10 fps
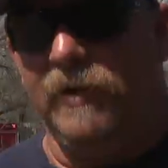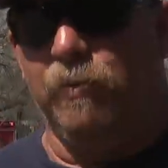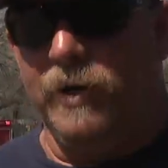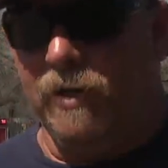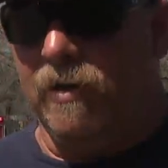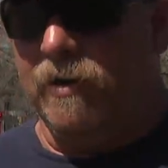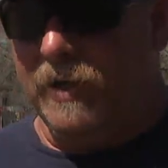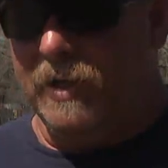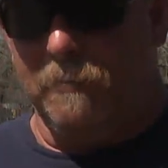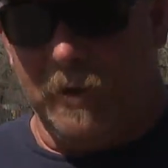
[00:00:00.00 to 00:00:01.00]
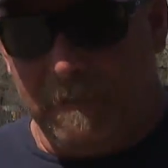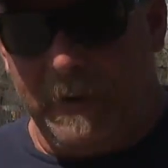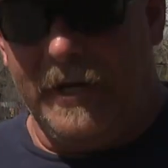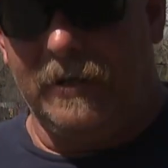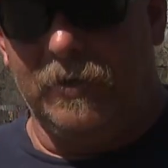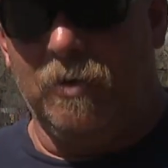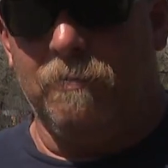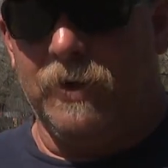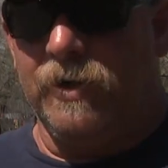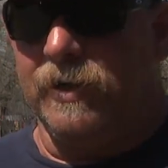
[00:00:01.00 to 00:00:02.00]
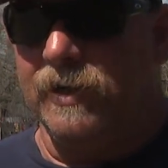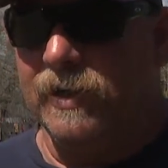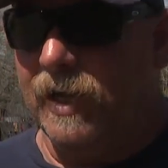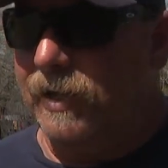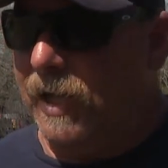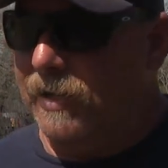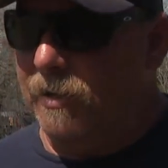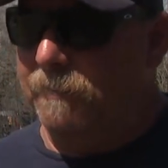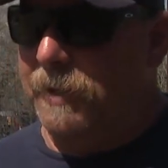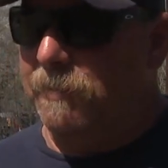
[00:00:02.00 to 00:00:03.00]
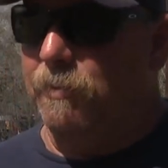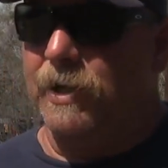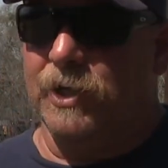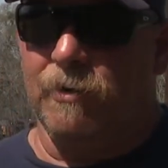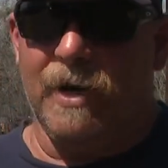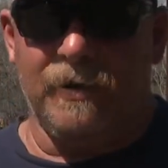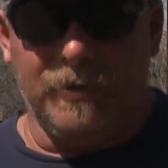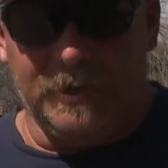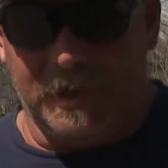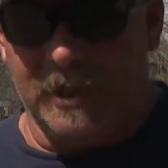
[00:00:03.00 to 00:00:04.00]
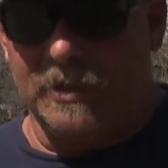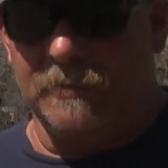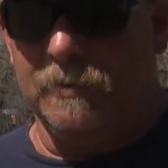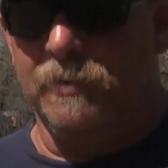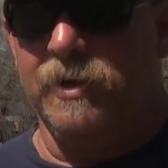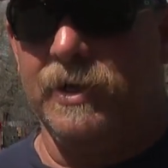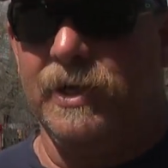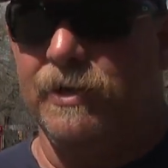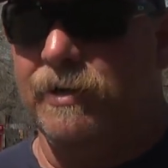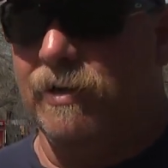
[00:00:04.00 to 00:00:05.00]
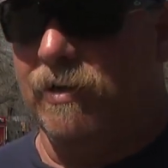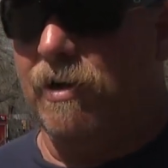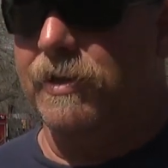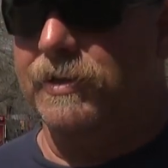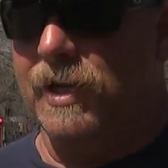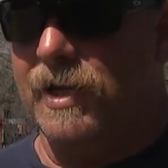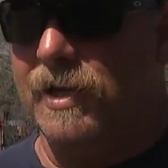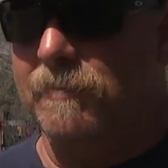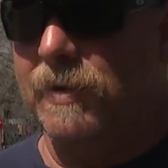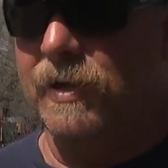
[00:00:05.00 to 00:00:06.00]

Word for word: If we are in a burn ban, don't burn. And I know people want to go out and they're accustomed to burning here all the time.